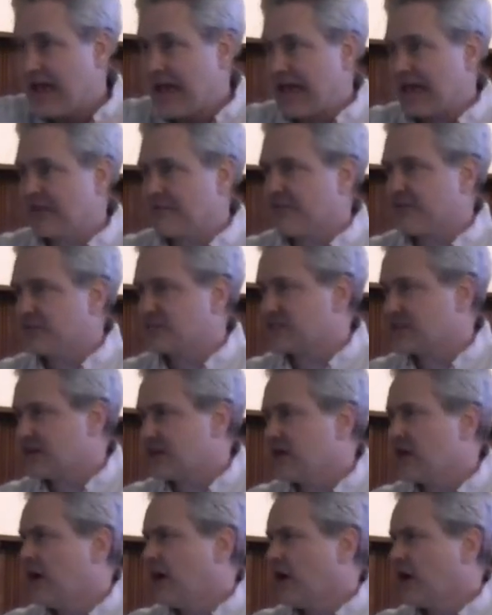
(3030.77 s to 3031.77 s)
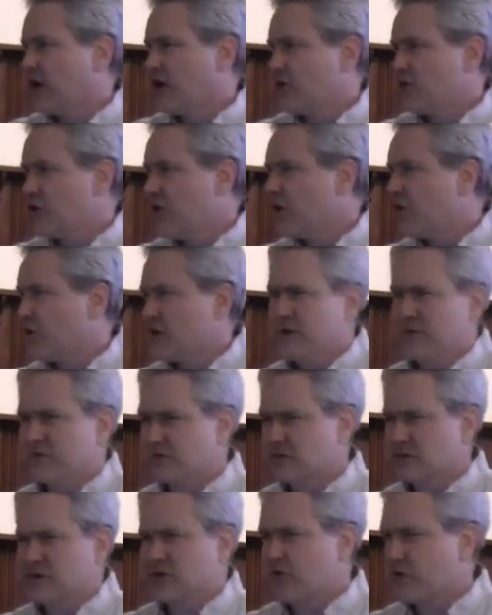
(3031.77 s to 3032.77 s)
And if they say, uh, no, he
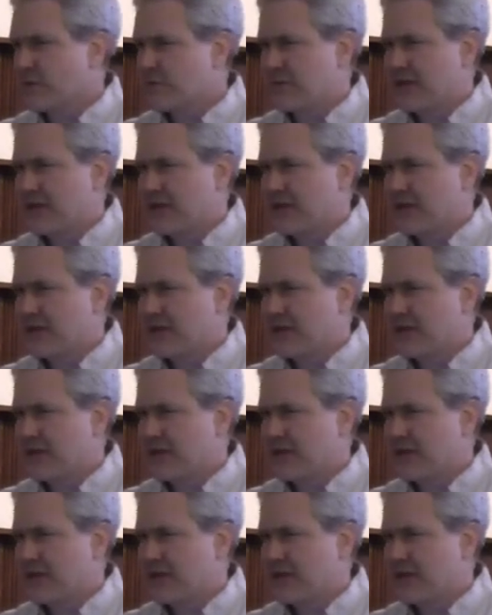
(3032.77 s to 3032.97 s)
was a grim